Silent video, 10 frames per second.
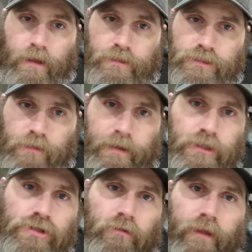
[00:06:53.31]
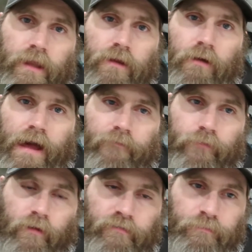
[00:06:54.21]
So make sure that you have
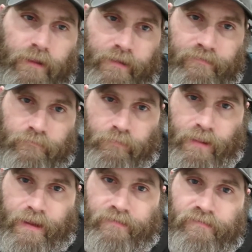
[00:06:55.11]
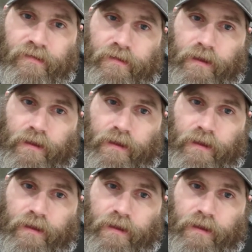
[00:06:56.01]
those plans in place.